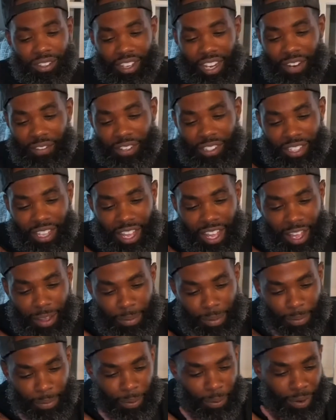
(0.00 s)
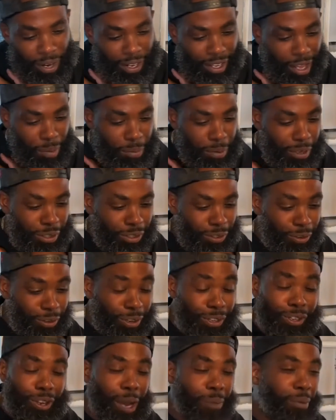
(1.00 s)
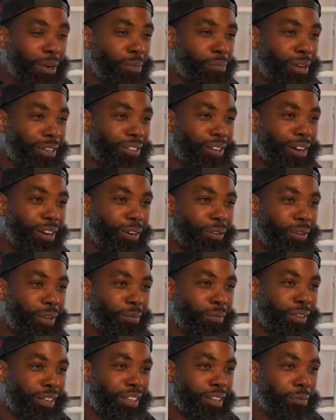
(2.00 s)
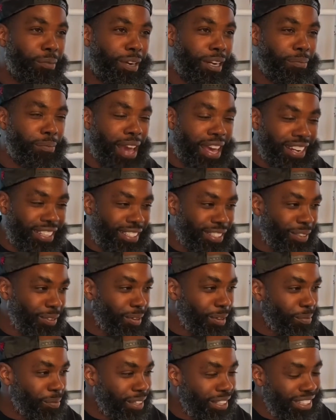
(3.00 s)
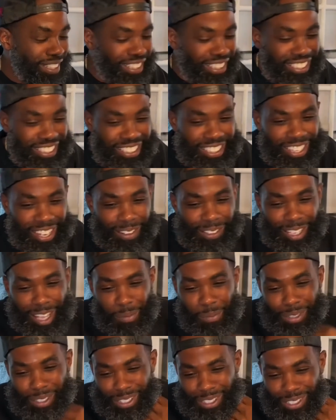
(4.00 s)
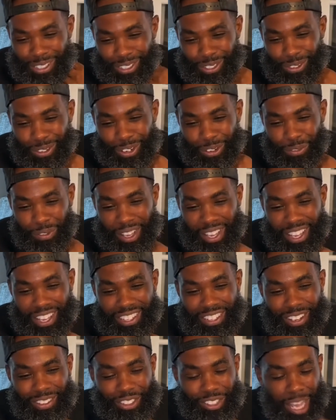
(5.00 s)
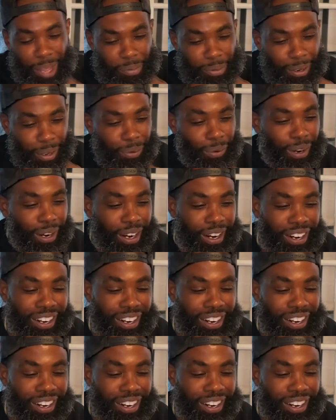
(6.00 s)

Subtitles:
every time. I mean, when I come in the store, I bring my daughter with me, bring Madison with me. Absolutely. She loves coming to the store, man. Chop it up with her.